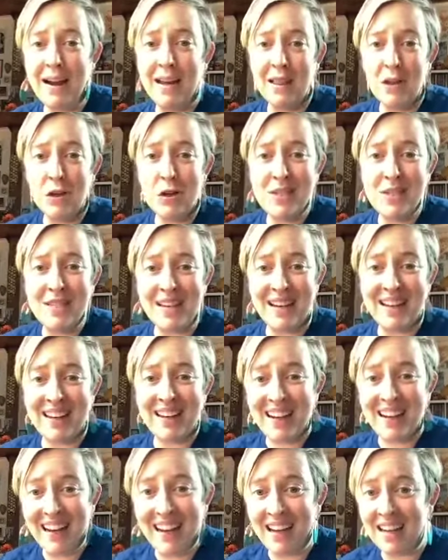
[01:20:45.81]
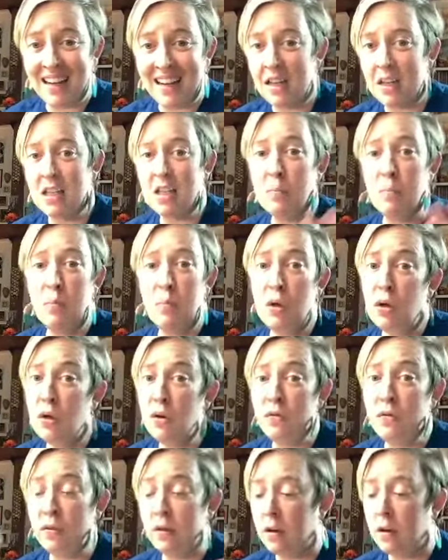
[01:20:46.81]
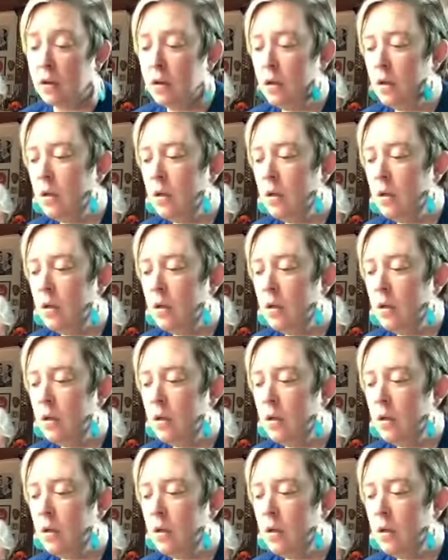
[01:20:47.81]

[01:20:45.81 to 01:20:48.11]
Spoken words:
it looks like ink. It's beautiful.